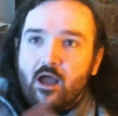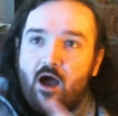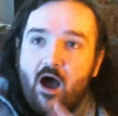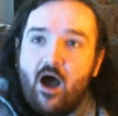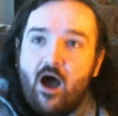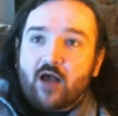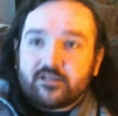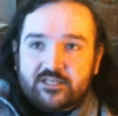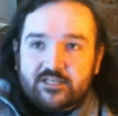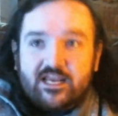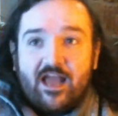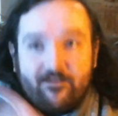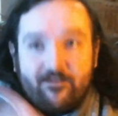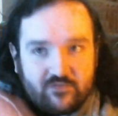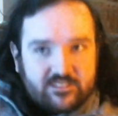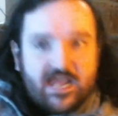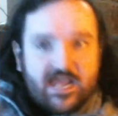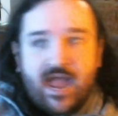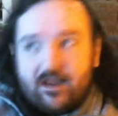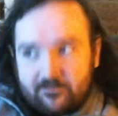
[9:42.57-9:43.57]
see, I've
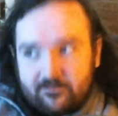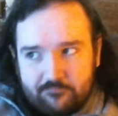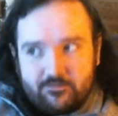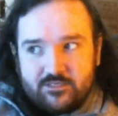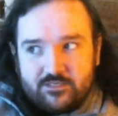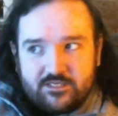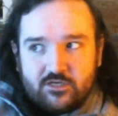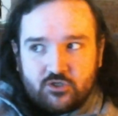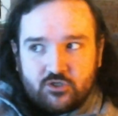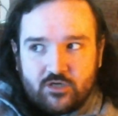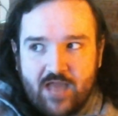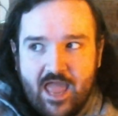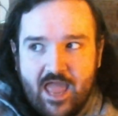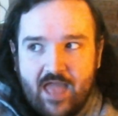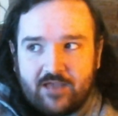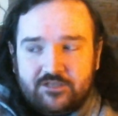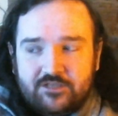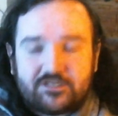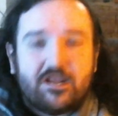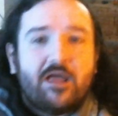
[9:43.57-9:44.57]
attacked position
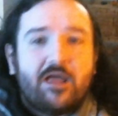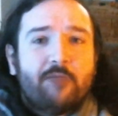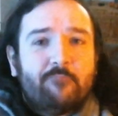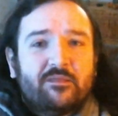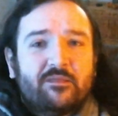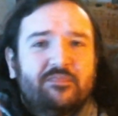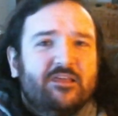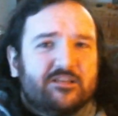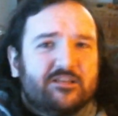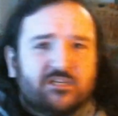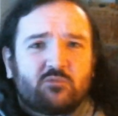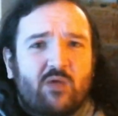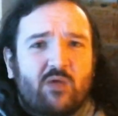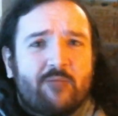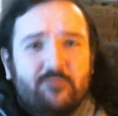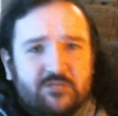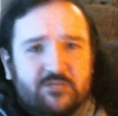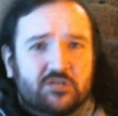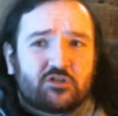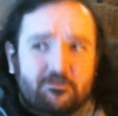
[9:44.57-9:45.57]
X, but this is why
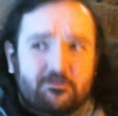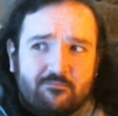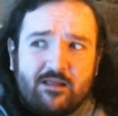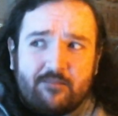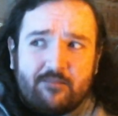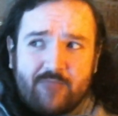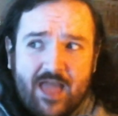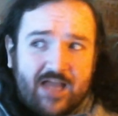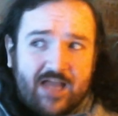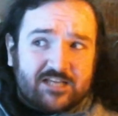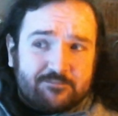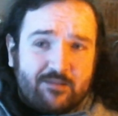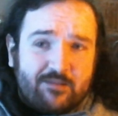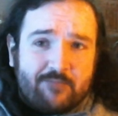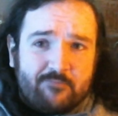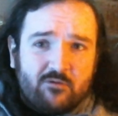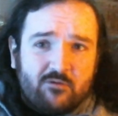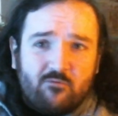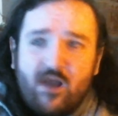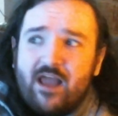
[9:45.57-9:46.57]
position X might
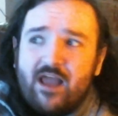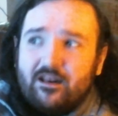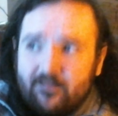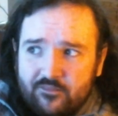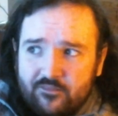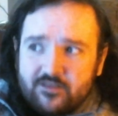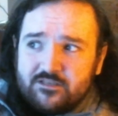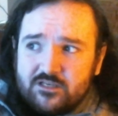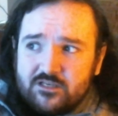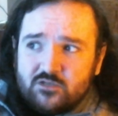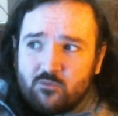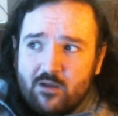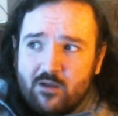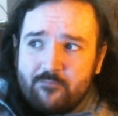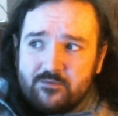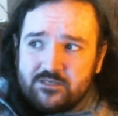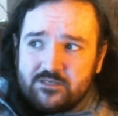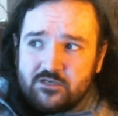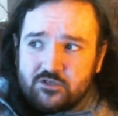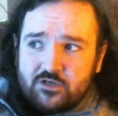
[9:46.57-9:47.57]
be right, and this is why
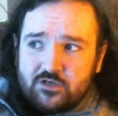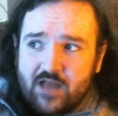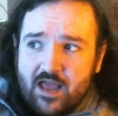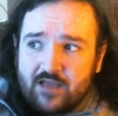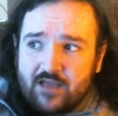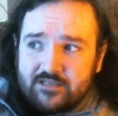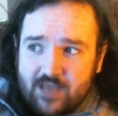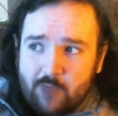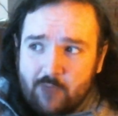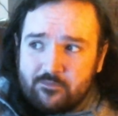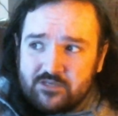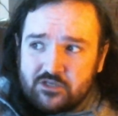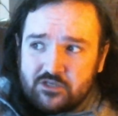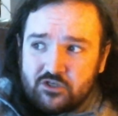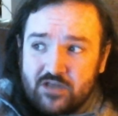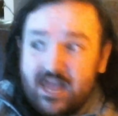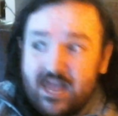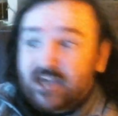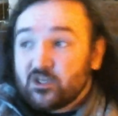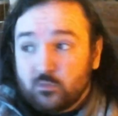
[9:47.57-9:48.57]
position X, how position
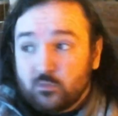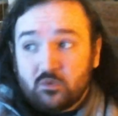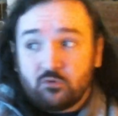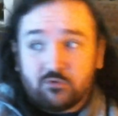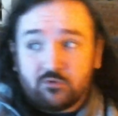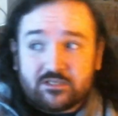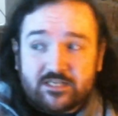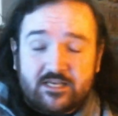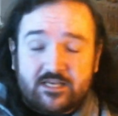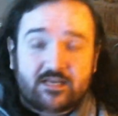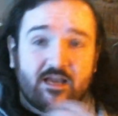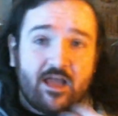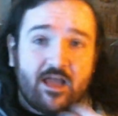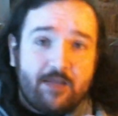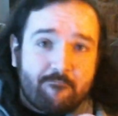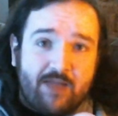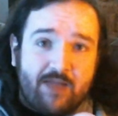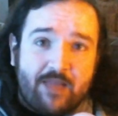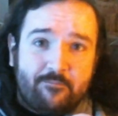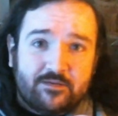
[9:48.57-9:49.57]
X would critique
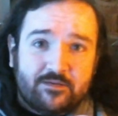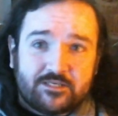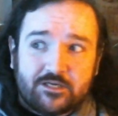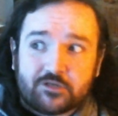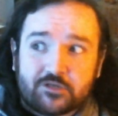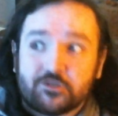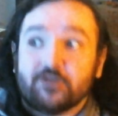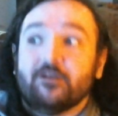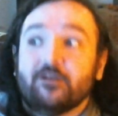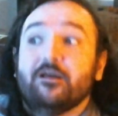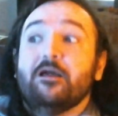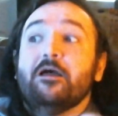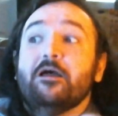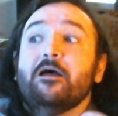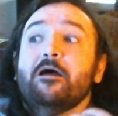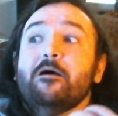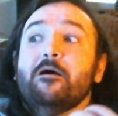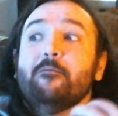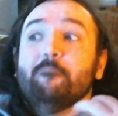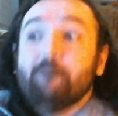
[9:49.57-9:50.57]
my position.
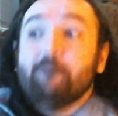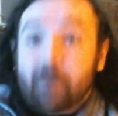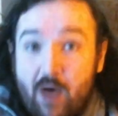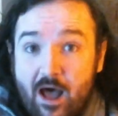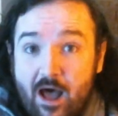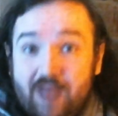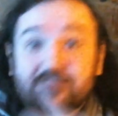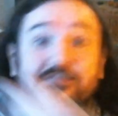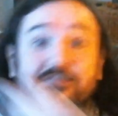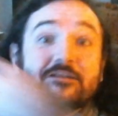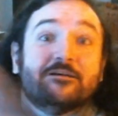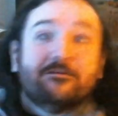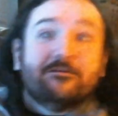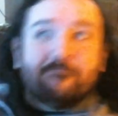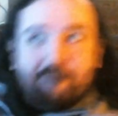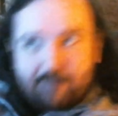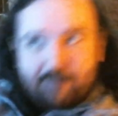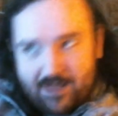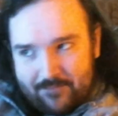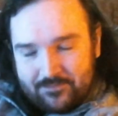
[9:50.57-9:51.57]
But
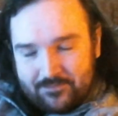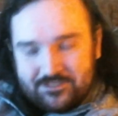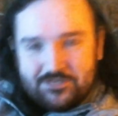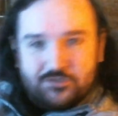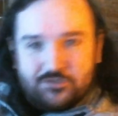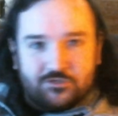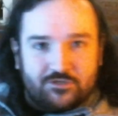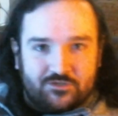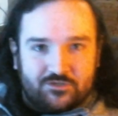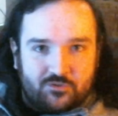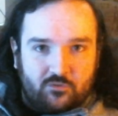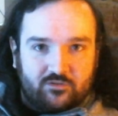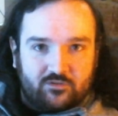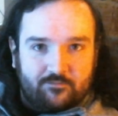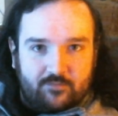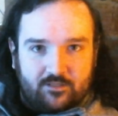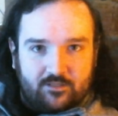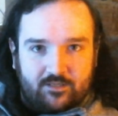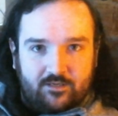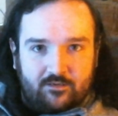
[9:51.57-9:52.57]
my position is
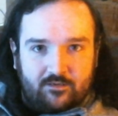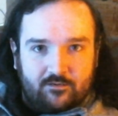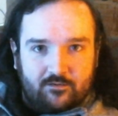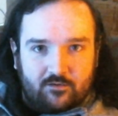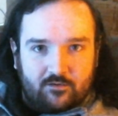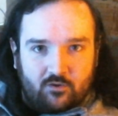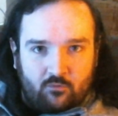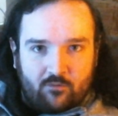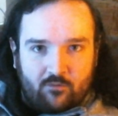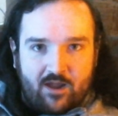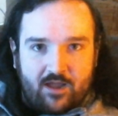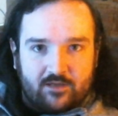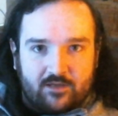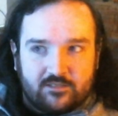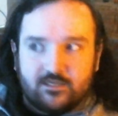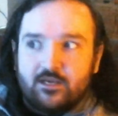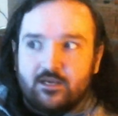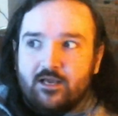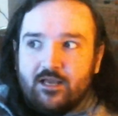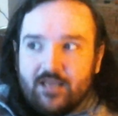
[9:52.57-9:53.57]
ultimately correct.
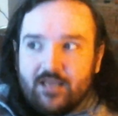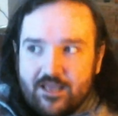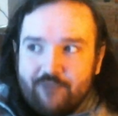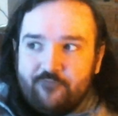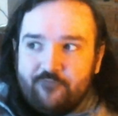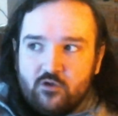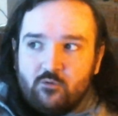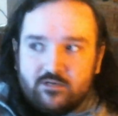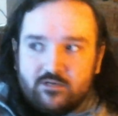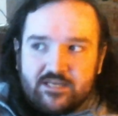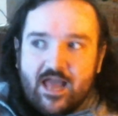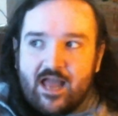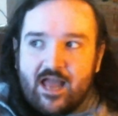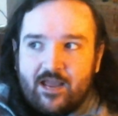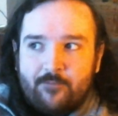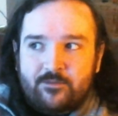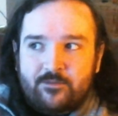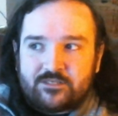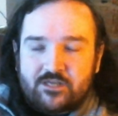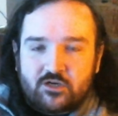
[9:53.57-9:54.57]
If you attack a
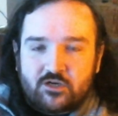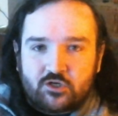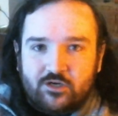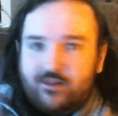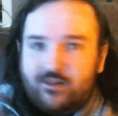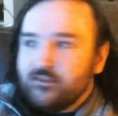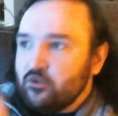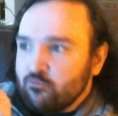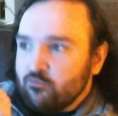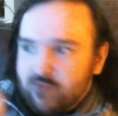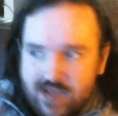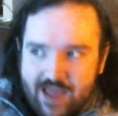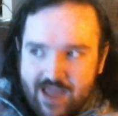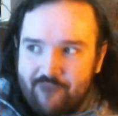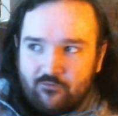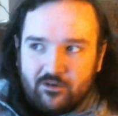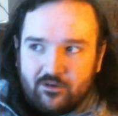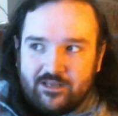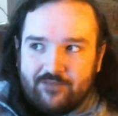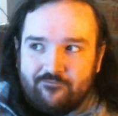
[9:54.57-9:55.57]
position and you
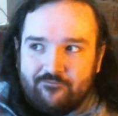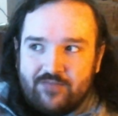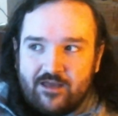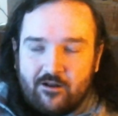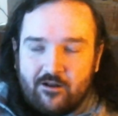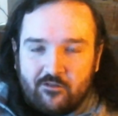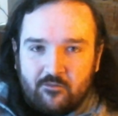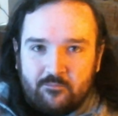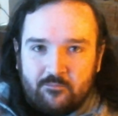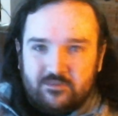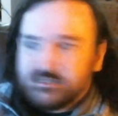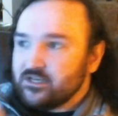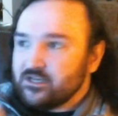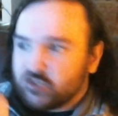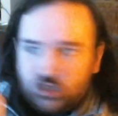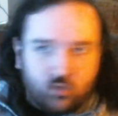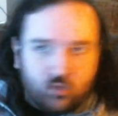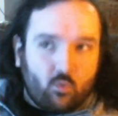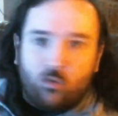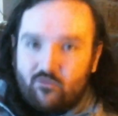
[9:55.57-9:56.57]
never give that other
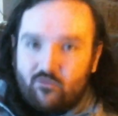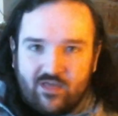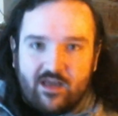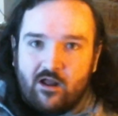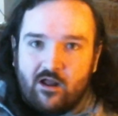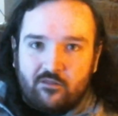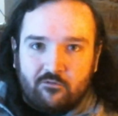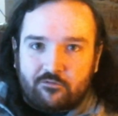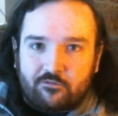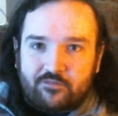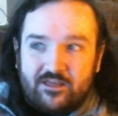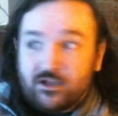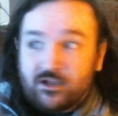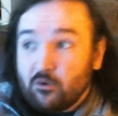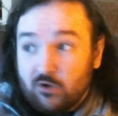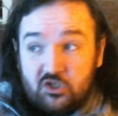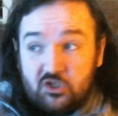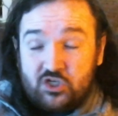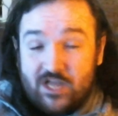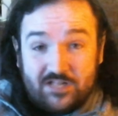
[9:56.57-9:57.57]
position or that other thinker
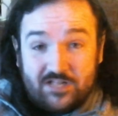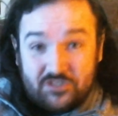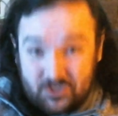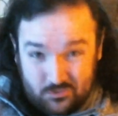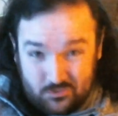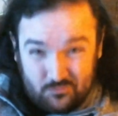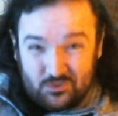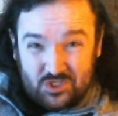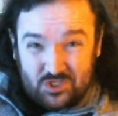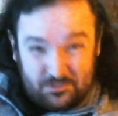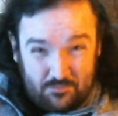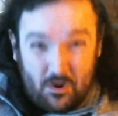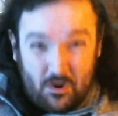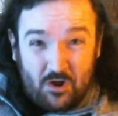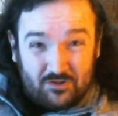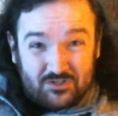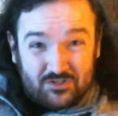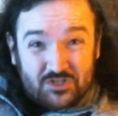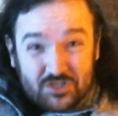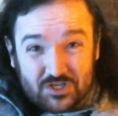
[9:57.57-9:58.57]
a chance to
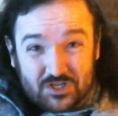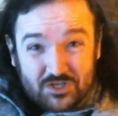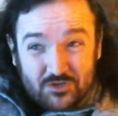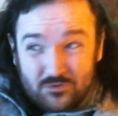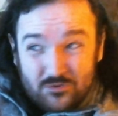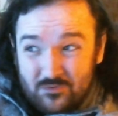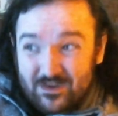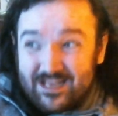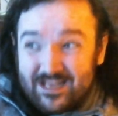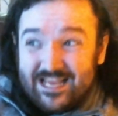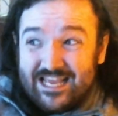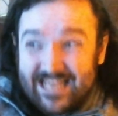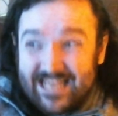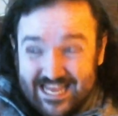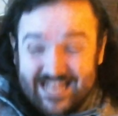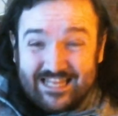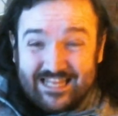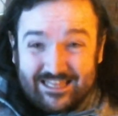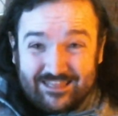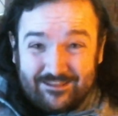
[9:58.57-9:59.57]
respond to you
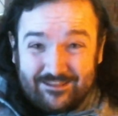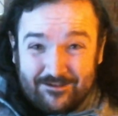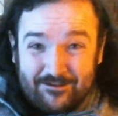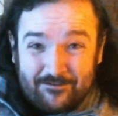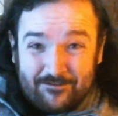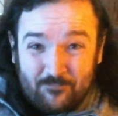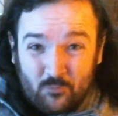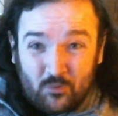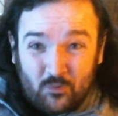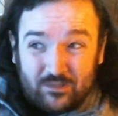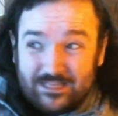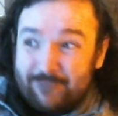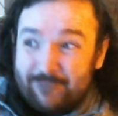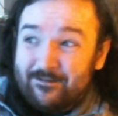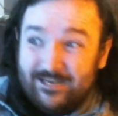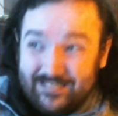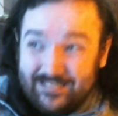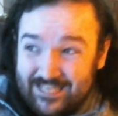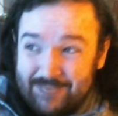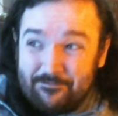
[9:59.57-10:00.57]
in the word limit,
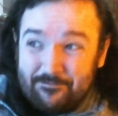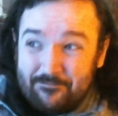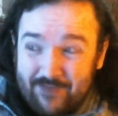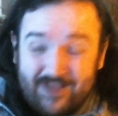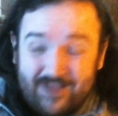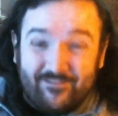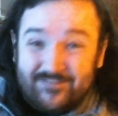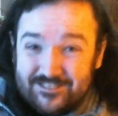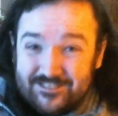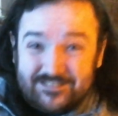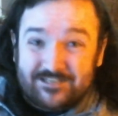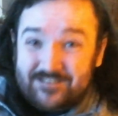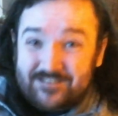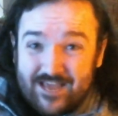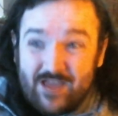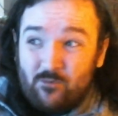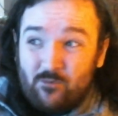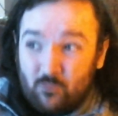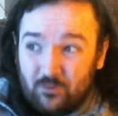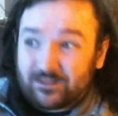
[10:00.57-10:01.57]
and keep in mind, this is a
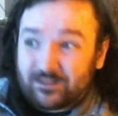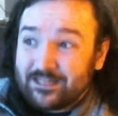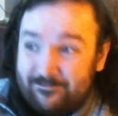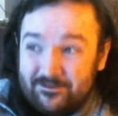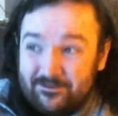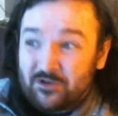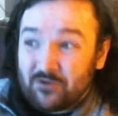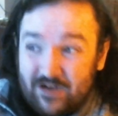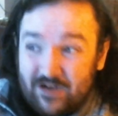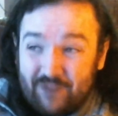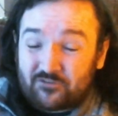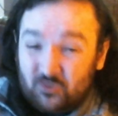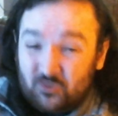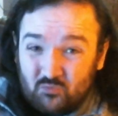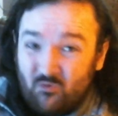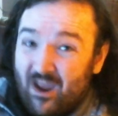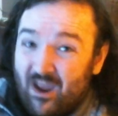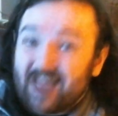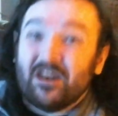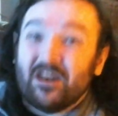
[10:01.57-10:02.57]
tight word limit, you're going to have to write